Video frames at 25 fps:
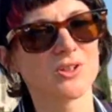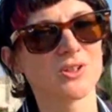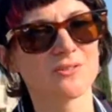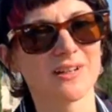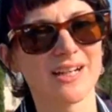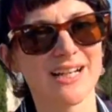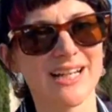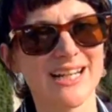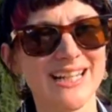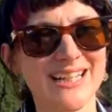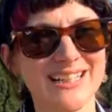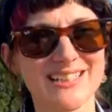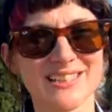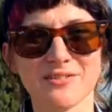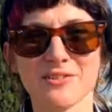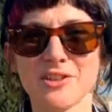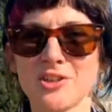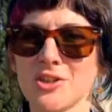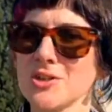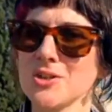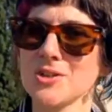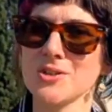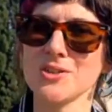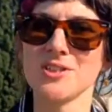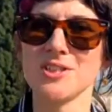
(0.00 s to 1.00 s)
Paul Reed. Of
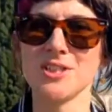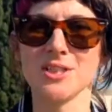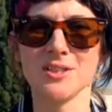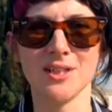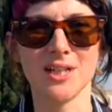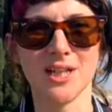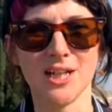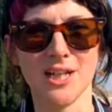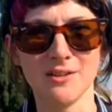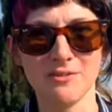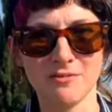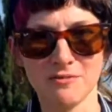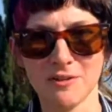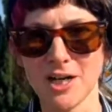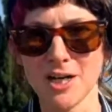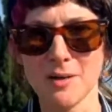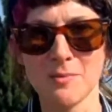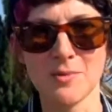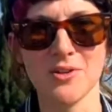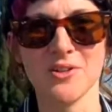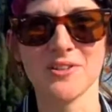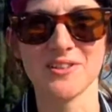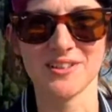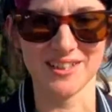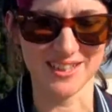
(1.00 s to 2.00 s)
course, you know far
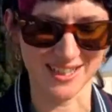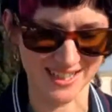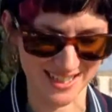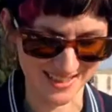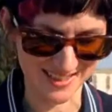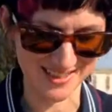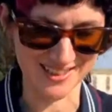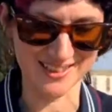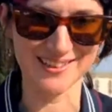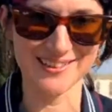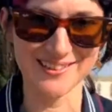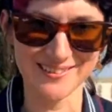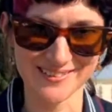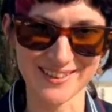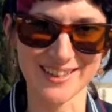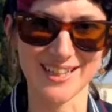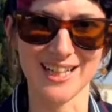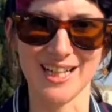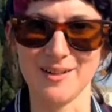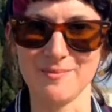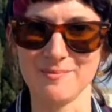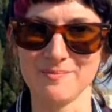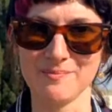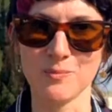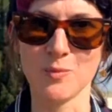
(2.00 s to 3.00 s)
more than I do.
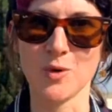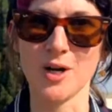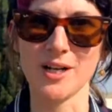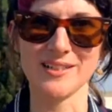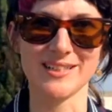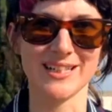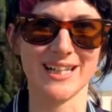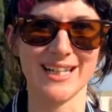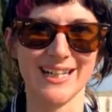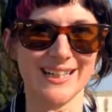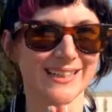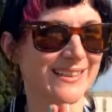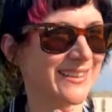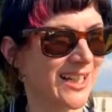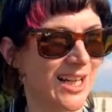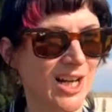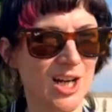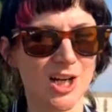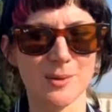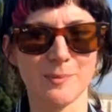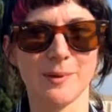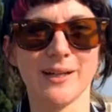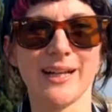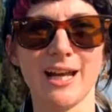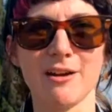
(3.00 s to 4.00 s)
One day,
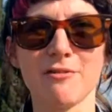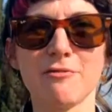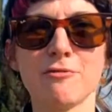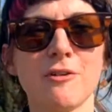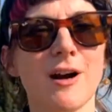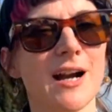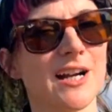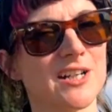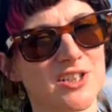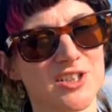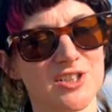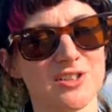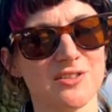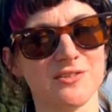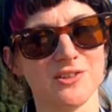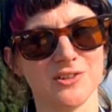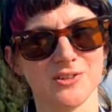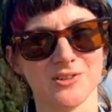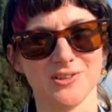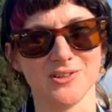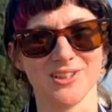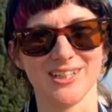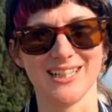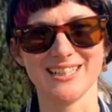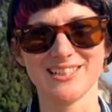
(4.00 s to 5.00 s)
I hope I get a fraction of your
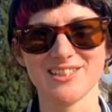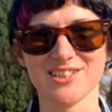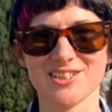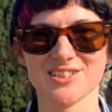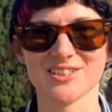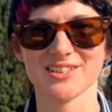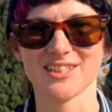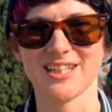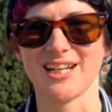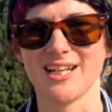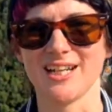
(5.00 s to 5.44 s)
knowledge.